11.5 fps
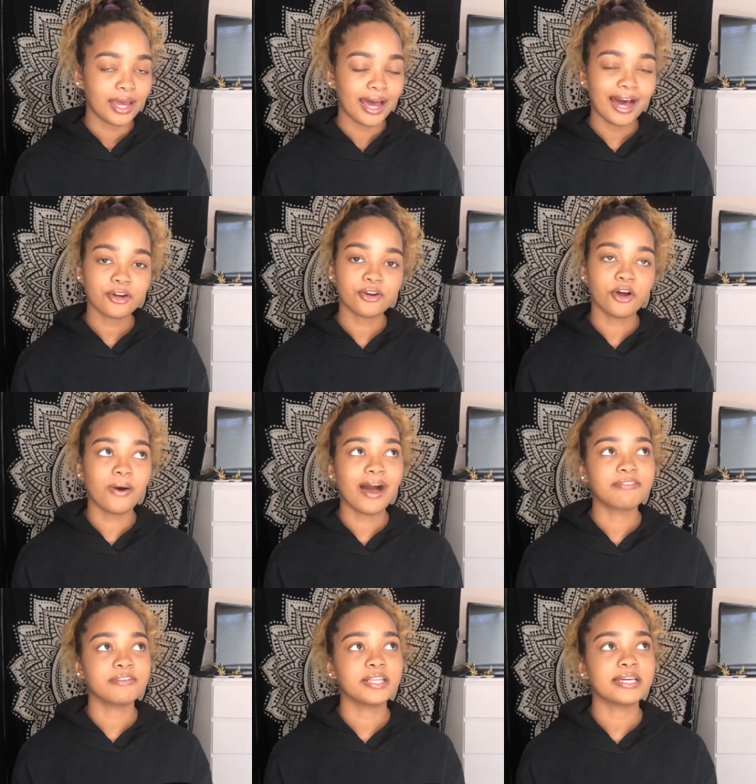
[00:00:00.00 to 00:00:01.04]
I don't know, I
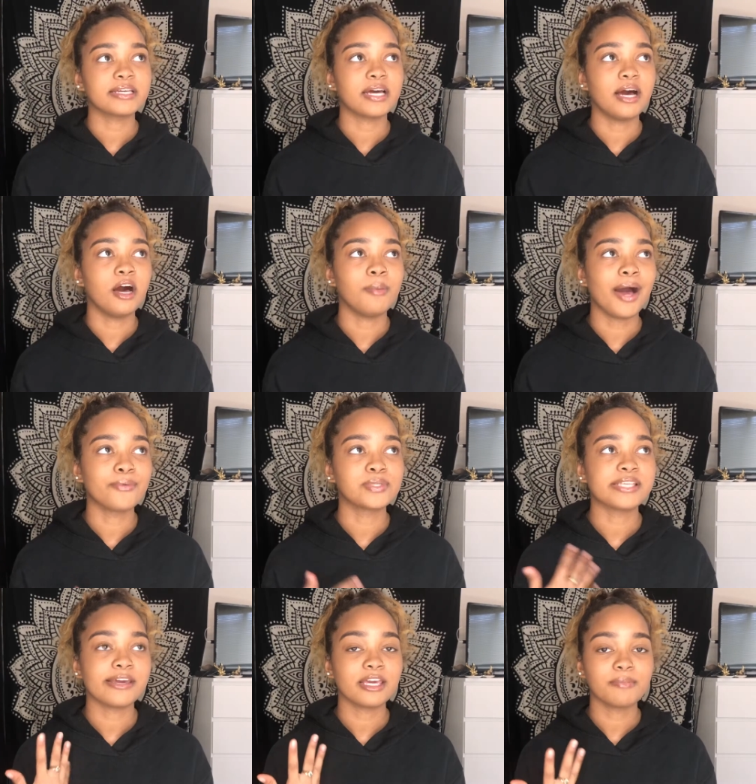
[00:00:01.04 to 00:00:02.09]
feel like I was
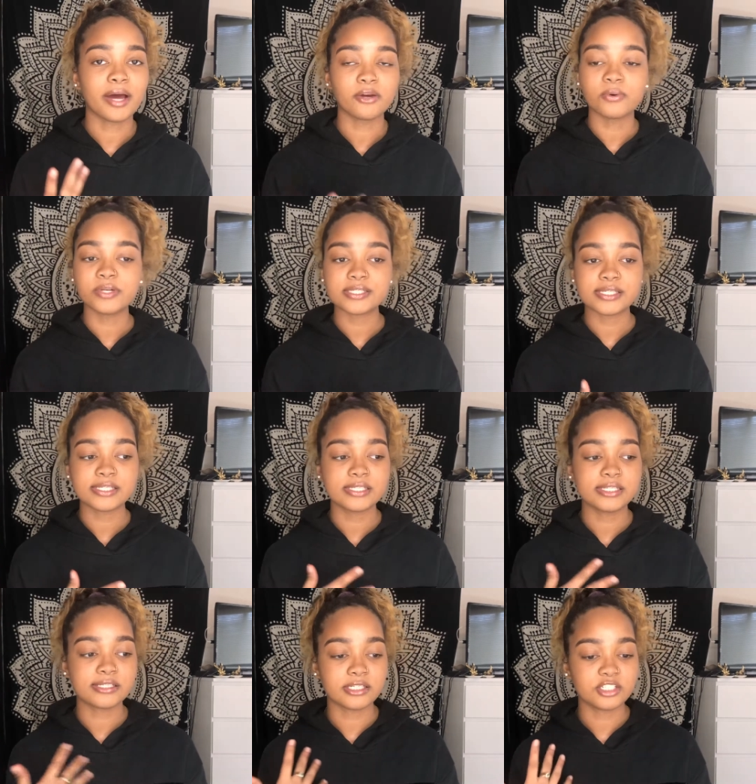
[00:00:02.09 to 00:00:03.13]
taking my
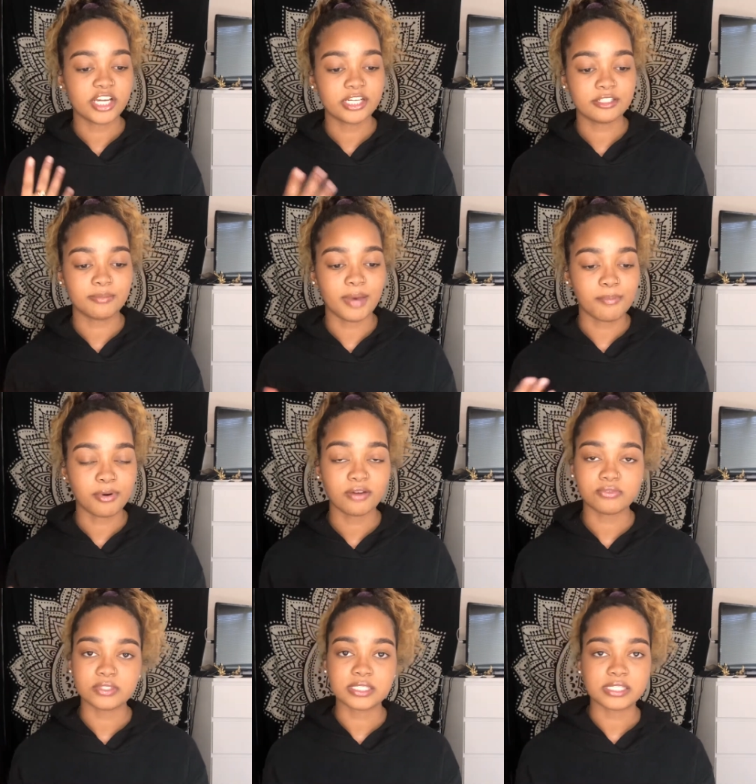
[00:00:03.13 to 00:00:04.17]
quizzes and changing my
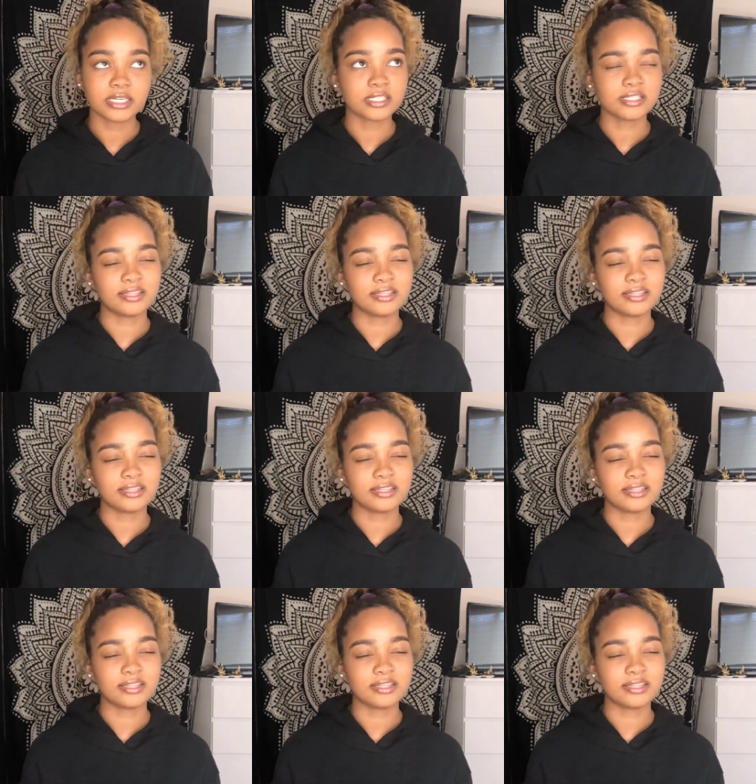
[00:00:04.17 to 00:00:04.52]
preferences,